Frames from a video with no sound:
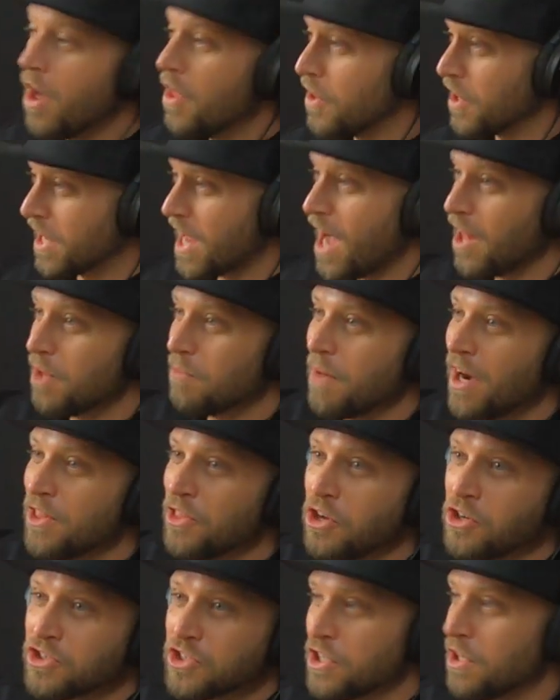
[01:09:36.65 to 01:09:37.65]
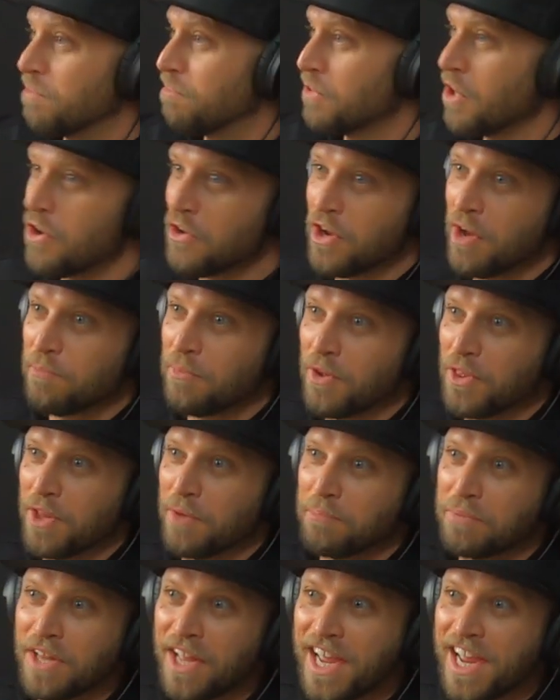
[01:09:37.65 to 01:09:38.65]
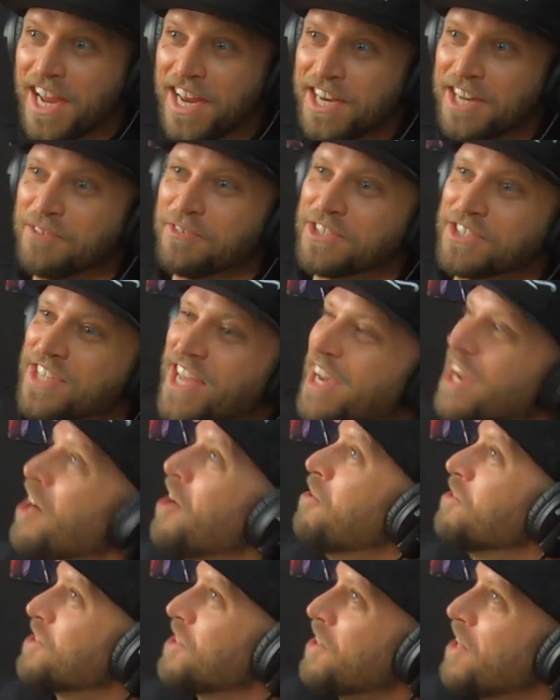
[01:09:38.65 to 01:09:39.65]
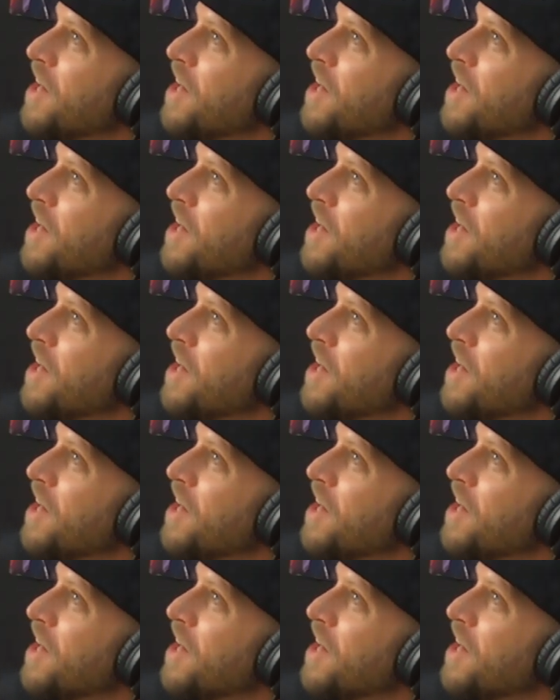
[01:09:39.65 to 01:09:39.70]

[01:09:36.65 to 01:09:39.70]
The calamine lotion had blown up on the plane. It yeah, was yeah. like, oh, it was a